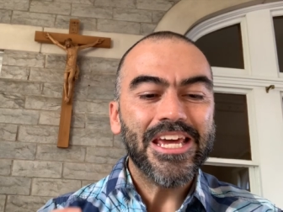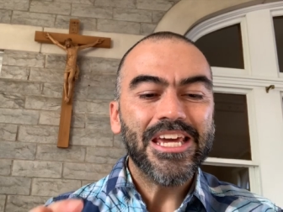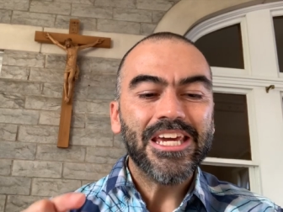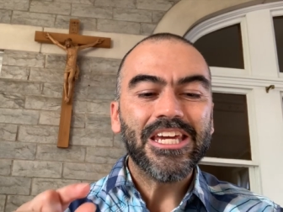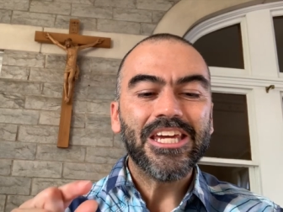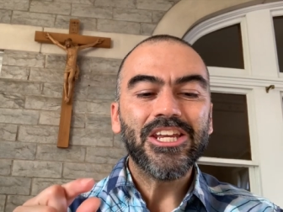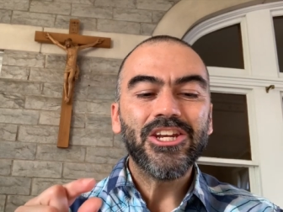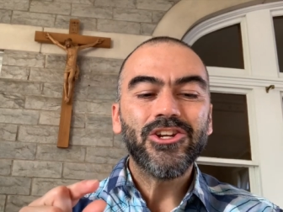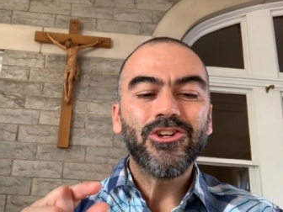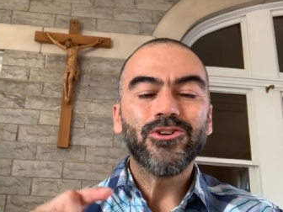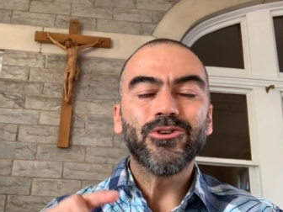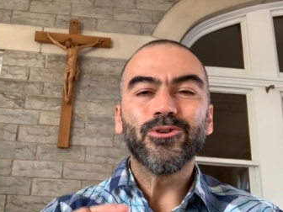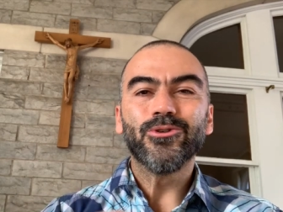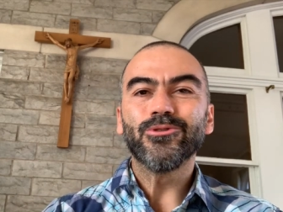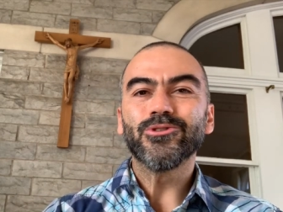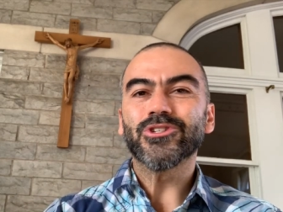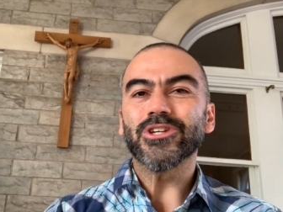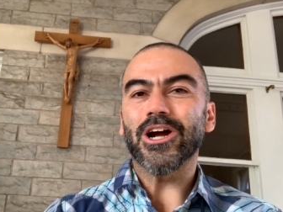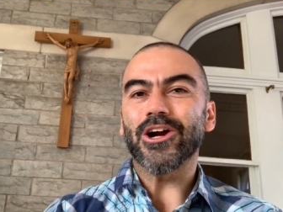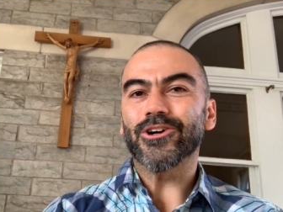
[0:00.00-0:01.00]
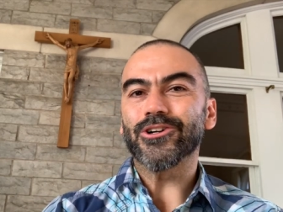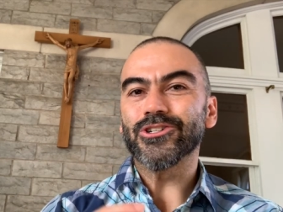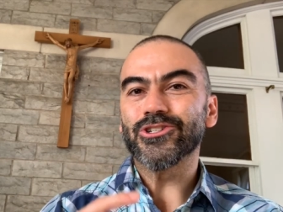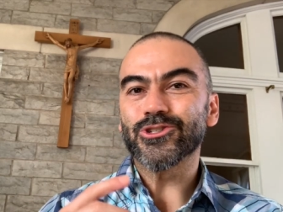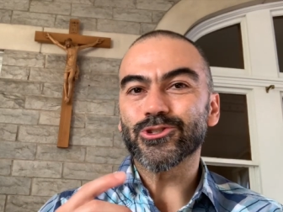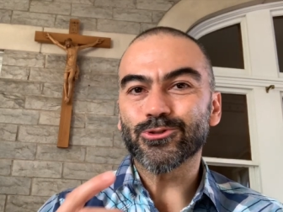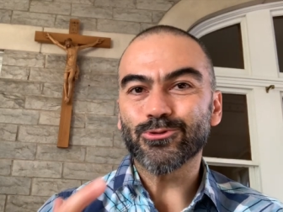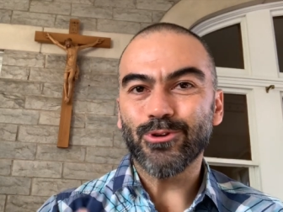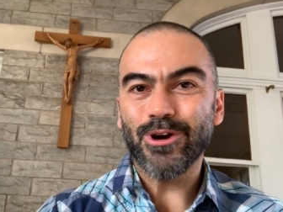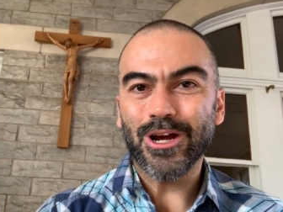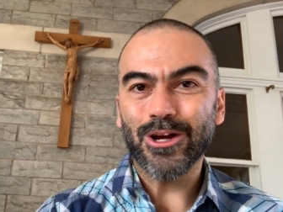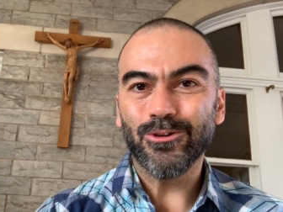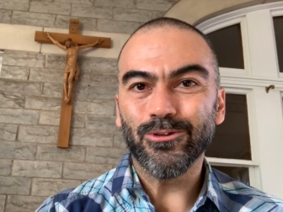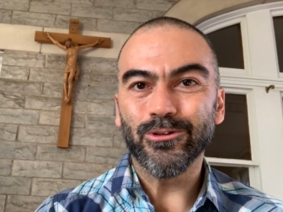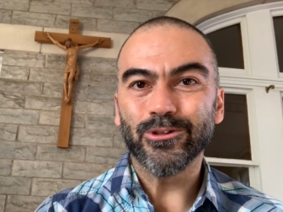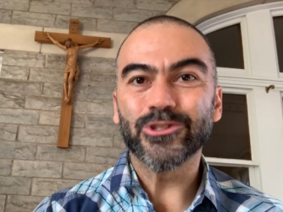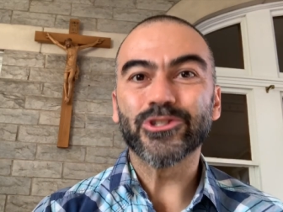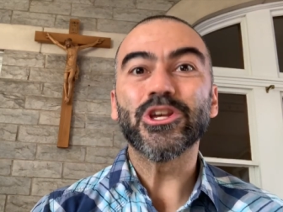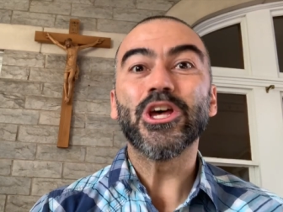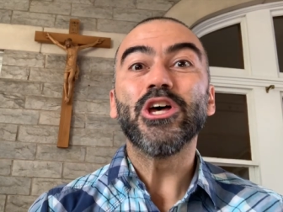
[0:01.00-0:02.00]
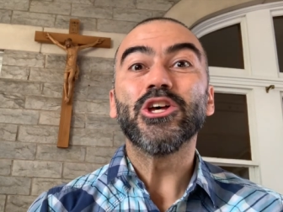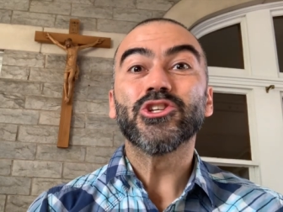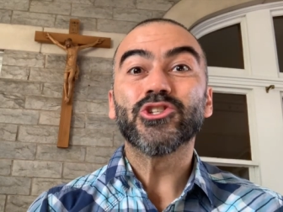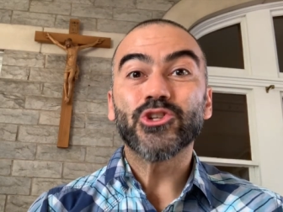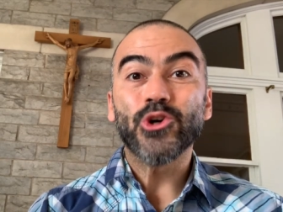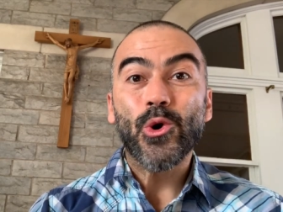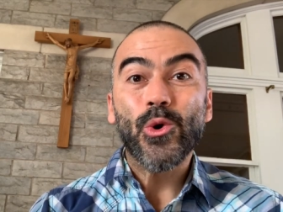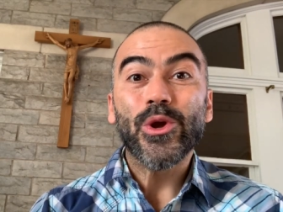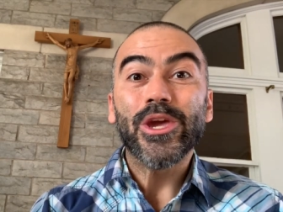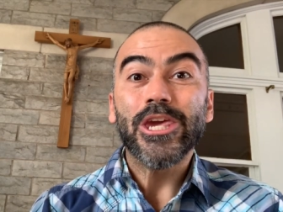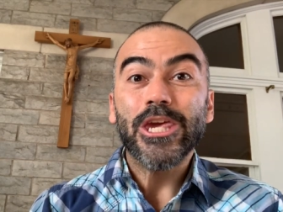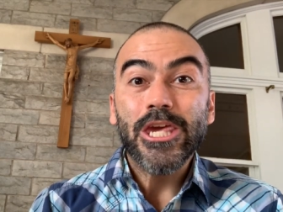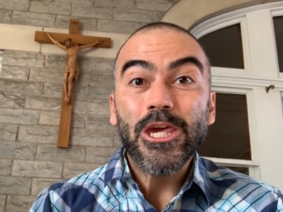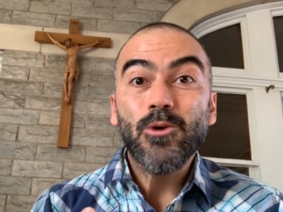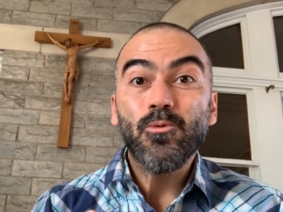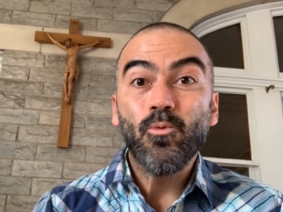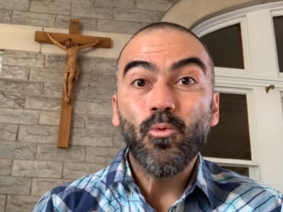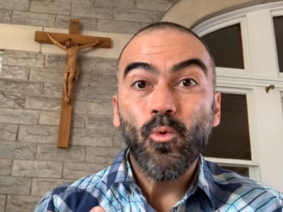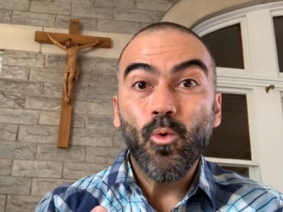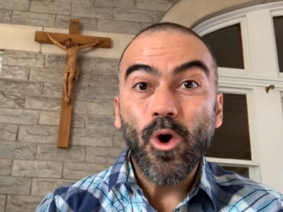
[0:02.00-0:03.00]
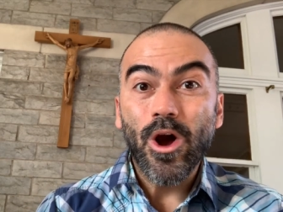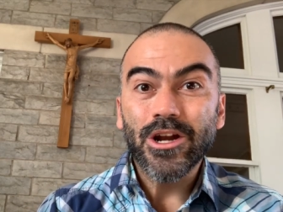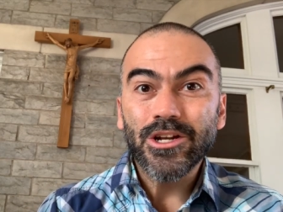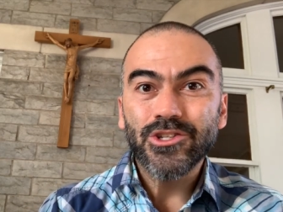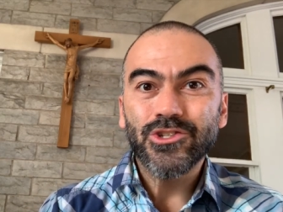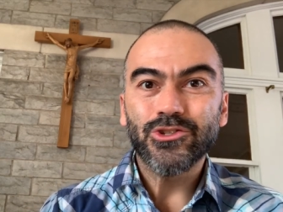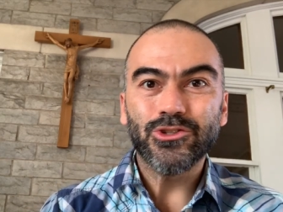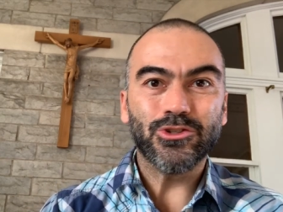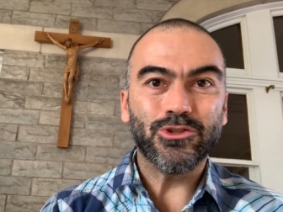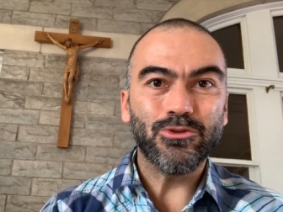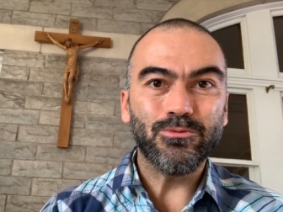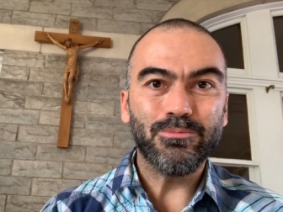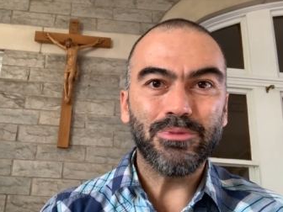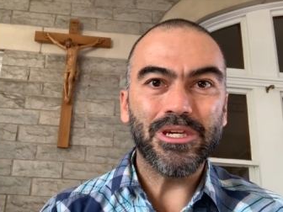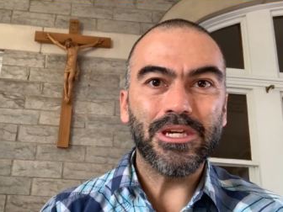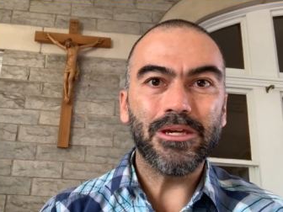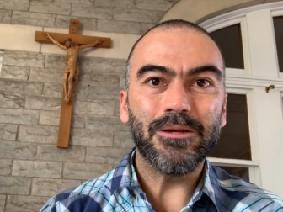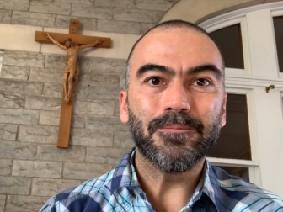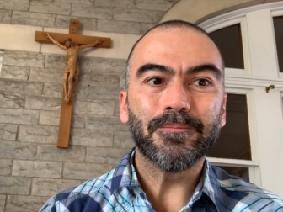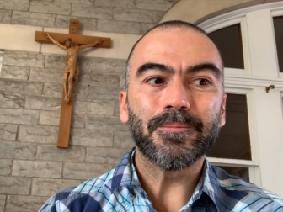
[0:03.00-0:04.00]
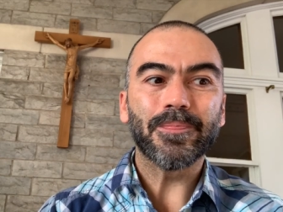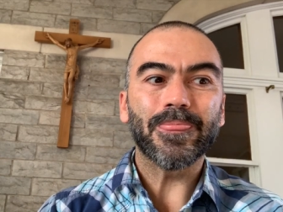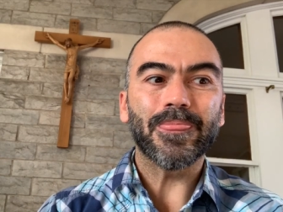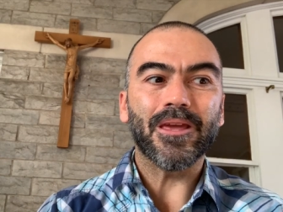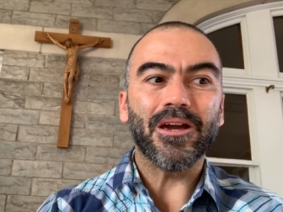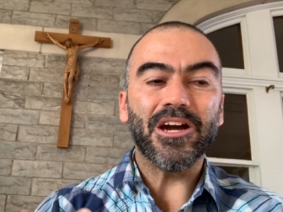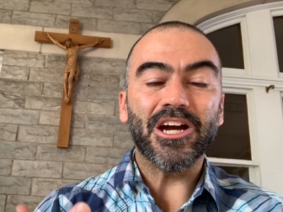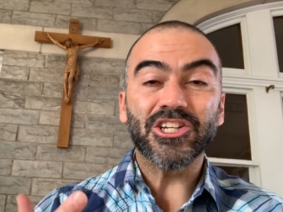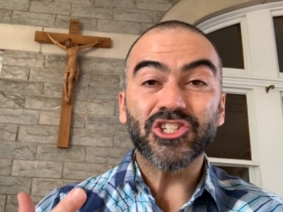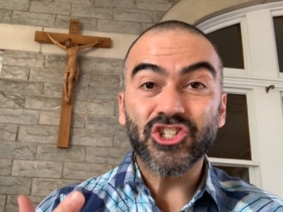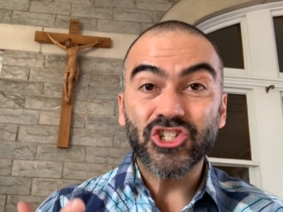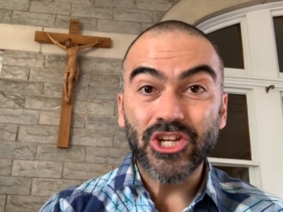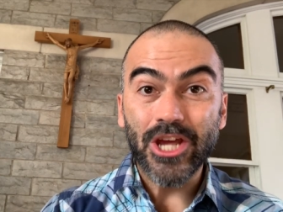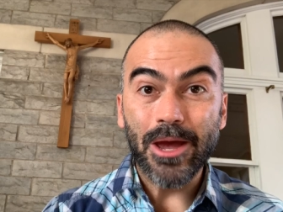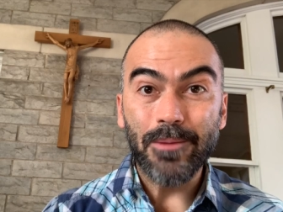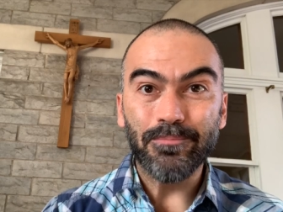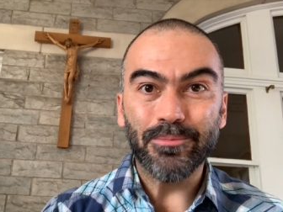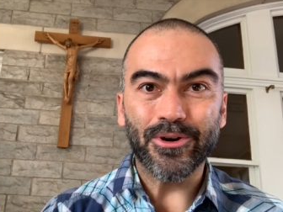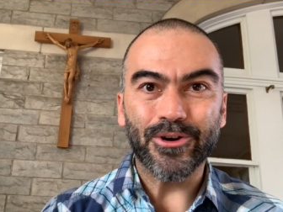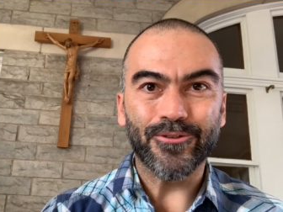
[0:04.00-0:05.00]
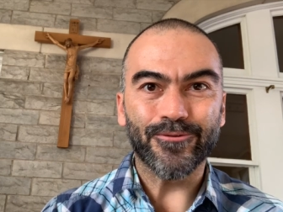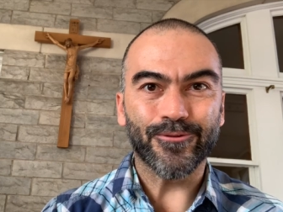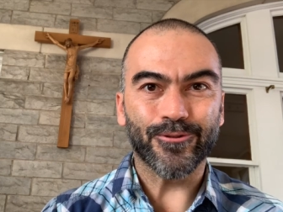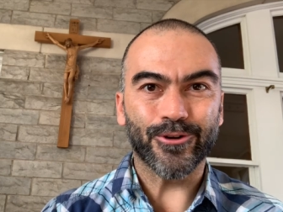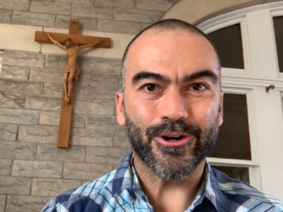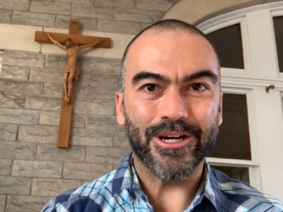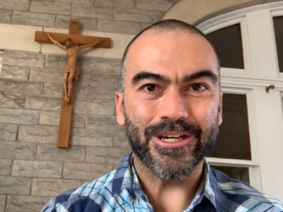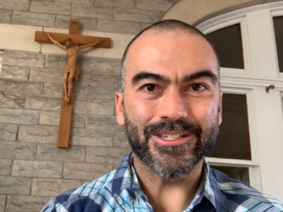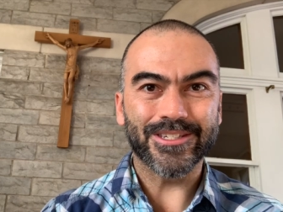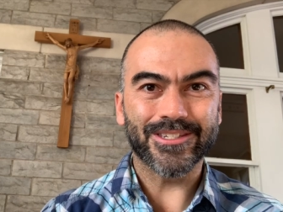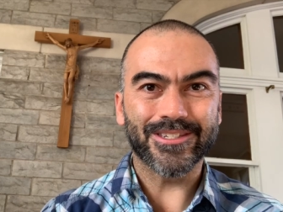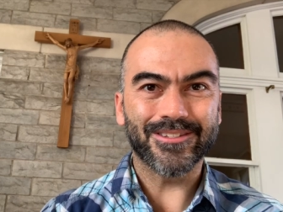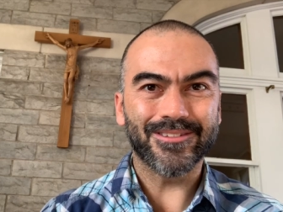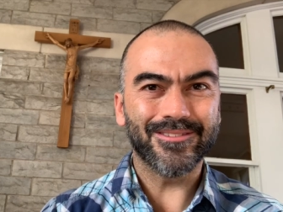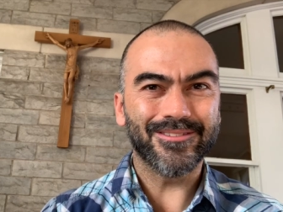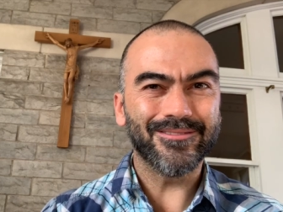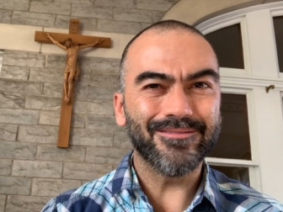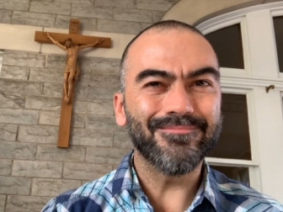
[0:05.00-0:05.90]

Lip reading: he knows our struggles, so he wants to be a shepherd for us.